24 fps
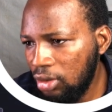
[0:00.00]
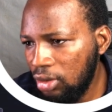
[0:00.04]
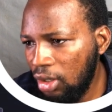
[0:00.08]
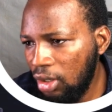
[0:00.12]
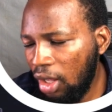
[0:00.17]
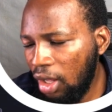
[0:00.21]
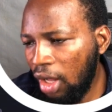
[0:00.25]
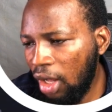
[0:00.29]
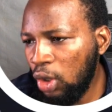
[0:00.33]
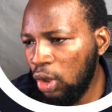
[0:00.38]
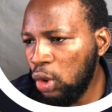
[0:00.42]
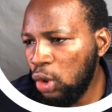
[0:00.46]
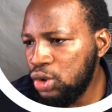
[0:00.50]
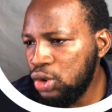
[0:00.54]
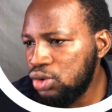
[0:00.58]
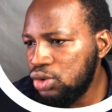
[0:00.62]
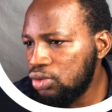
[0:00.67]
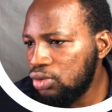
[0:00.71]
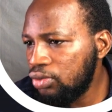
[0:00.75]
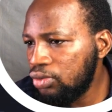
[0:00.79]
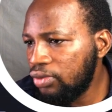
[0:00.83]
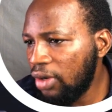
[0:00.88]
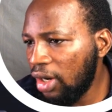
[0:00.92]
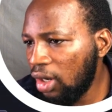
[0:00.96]
and go
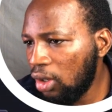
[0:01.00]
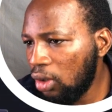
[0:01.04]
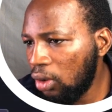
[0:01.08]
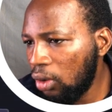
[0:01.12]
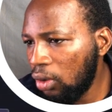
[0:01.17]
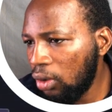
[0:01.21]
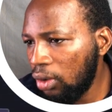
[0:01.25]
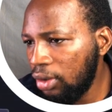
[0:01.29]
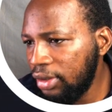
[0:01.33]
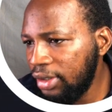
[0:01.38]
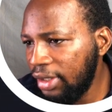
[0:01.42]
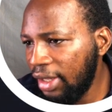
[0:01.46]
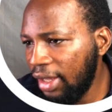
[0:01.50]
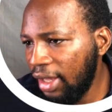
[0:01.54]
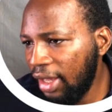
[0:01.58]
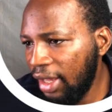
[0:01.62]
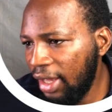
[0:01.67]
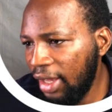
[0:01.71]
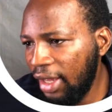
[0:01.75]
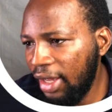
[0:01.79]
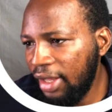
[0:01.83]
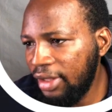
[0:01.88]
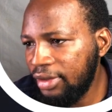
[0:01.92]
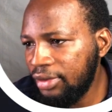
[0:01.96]
to record
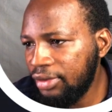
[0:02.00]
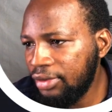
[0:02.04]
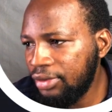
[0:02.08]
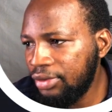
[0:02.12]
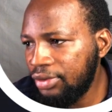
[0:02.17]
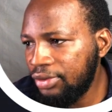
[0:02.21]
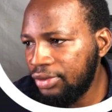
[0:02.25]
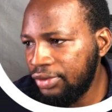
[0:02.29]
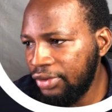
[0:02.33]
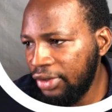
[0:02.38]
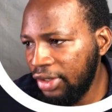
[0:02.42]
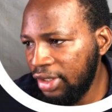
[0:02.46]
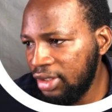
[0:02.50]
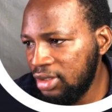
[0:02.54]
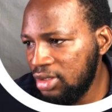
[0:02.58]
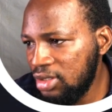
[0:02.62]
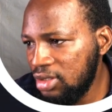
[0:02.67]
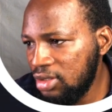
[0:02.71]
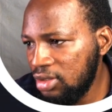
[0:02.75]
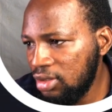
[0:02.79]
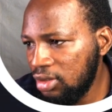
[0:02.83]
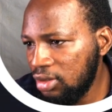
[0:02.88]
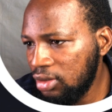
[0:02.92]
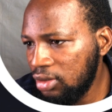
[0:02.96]
and create.
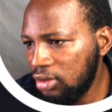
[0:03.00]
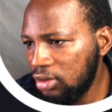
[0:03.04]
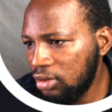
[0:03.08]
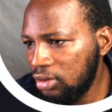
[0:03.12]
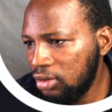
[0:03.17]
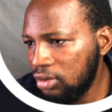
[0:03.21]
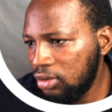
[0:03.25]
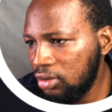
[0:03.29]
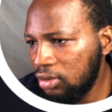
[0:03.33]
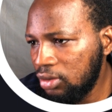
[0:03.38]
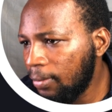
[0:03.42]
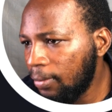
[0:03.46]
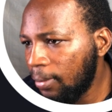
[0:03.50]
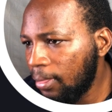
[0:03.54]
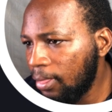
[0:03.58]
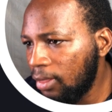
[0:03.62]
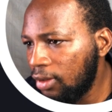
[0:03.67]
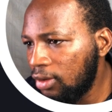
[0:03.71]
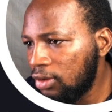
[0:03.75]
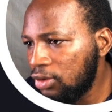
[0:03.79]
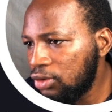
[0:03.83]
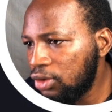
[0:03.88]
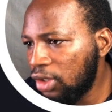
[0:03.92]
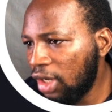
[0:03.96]

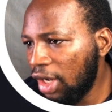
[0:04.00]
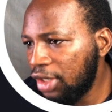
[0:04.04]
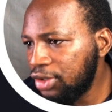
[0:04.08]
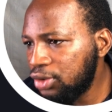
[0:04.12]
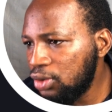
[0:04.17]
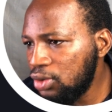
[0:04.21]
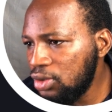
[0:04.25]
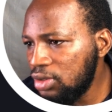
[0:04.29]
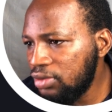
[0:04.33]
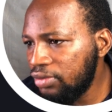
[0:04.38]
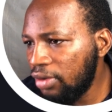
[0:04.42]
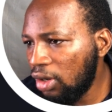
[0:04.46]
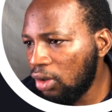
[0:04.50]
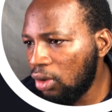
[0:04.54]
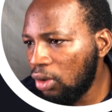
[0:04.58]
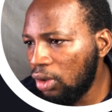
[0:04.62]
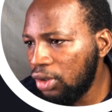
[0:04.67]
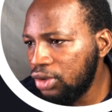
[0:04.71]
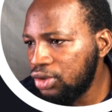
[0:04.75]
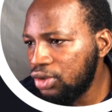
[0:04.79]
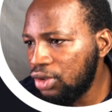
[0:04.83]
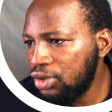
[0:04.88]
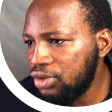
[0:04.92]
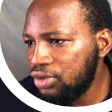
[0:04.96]
You can choose
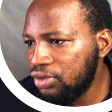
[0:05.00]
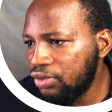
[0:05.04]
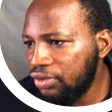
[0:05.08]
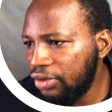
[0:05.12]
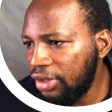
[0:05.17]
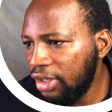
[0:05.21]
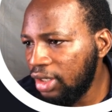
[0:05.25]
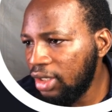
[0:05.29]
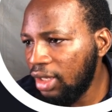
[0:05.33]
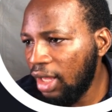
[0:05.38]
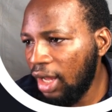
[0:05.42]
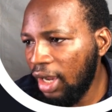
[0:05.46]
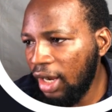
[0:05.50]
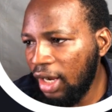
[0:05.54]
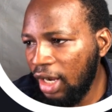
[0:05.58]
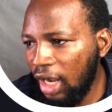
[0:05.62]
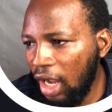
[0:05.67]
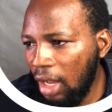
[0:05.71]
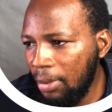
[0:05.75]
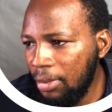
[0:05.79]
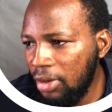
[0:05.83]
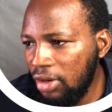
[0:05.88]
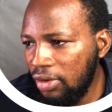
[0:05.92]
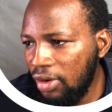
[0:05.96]
record your screen and
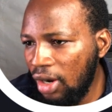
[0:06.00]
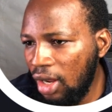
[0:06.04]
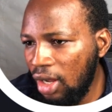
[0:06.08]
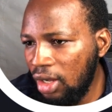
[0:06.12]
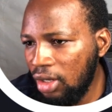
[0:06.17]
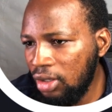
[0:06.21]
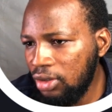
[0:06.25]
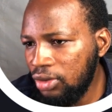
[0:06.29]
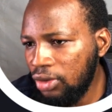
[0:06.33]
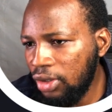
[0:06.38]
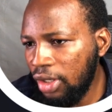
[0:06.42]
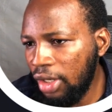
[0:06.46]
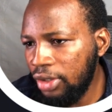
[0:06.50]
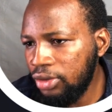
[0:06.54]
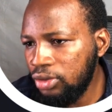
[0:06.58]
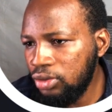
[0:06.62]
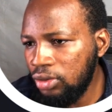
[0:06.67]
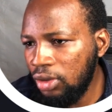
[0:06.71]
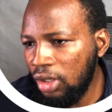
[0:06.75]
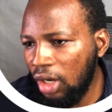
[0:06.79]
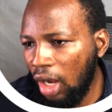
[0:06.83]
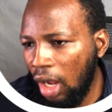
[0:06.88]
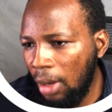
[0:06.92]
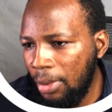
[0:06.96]
camera. You can do
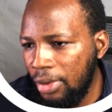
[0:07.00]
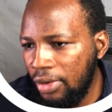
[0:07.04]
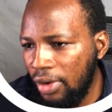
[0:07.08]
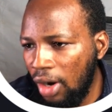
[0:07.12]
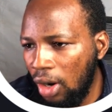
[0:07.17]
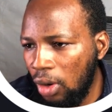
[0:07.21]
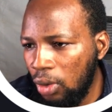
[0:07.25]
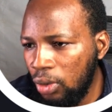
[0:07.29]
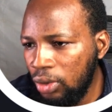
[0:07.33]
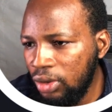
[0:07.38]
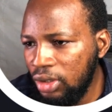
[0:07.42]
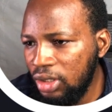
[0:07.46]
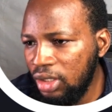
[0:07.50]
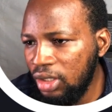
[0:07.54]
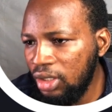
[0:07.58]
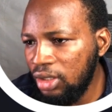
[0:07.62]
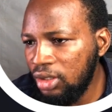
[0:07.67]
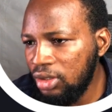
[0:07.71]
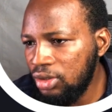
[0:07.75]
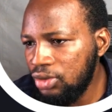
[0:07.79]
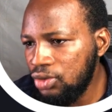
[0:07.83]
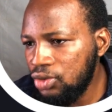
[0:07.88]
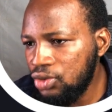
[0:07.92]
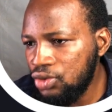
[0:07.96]
camera only,
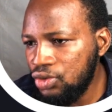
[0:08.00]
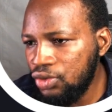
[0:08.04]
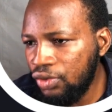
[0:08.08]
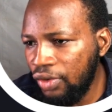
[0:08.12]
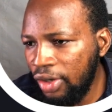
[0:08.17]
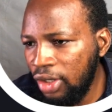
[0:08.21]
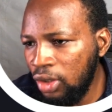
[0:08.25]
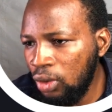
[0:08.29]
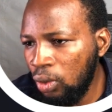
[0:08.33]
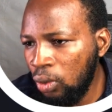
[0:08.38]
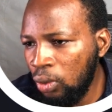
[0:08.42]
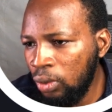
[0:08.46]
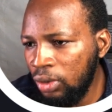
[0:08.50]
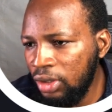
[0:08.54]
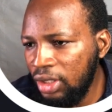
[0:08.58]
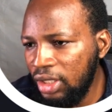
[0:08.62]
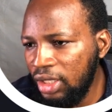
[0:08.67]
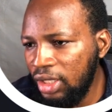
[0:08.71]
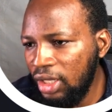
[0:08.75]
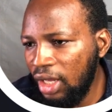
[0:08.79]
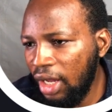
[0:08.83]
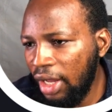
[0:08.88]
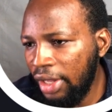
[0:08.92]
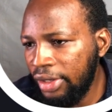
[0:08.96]
screen
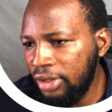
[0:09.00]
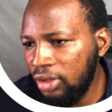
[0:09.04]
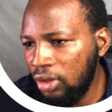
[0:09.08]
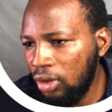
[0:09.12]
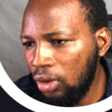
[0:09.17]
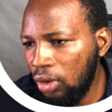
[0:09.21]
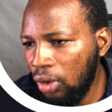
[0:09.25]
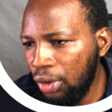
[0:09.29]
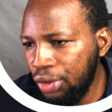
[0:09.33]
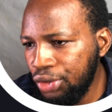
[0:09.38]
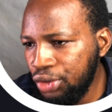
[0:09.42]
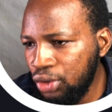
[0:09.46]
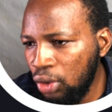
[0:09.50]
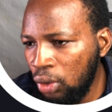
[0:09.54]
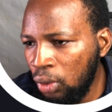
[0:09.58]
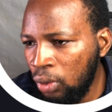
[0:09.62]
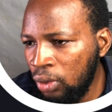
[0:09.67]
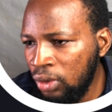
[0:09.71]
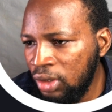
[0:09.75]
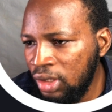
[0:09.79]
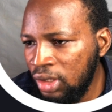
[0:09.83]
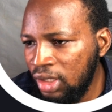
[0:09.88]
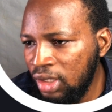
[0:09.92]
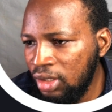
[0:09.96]
only and audio
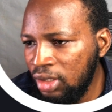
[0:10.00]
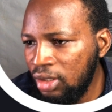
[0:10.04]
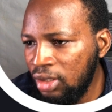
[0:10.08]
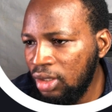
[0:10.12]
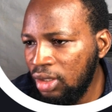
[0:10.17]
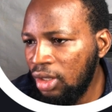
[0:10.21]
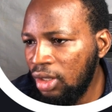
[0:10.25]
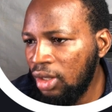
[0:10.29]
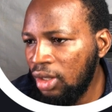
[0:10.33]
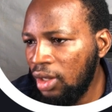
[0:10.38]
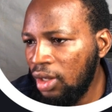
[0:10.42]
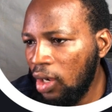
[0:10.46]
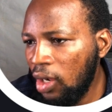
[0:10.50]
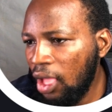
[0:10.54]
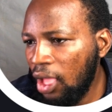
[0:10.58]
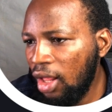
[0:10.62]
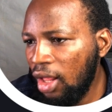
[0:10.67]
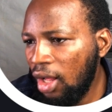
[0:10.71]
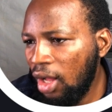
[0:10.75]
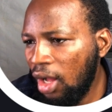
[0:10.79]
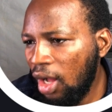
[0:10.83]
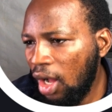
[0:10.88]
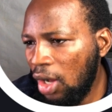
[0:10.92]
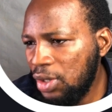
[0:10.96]
only.
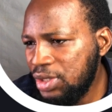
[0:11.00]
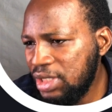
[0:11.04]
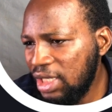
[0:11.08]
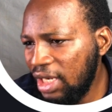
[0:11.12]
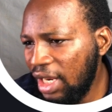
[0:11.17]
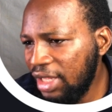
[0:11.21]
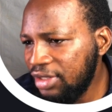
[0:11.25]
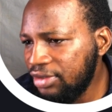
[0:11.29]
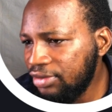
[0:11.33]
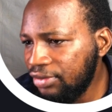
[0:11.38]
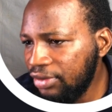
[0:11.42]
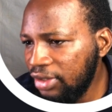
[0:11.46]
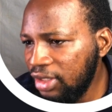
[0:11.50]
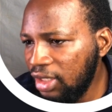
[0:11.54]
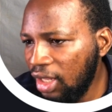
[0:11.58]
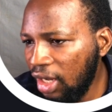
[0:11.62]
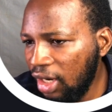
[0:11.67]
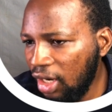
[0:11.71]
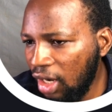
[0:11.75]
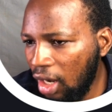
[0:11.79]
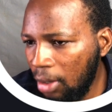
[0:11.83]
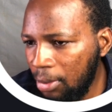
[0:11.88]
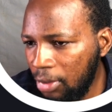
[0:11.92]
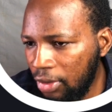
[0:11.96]
I'll select screen
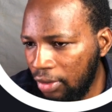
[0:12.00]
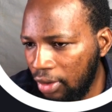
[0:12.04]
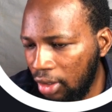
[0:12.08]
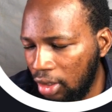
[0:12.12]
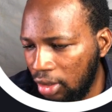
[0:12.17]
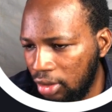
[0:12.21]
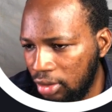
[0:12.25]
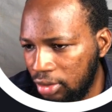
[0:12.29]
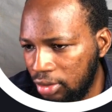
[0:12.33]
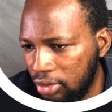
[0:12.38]
and camera.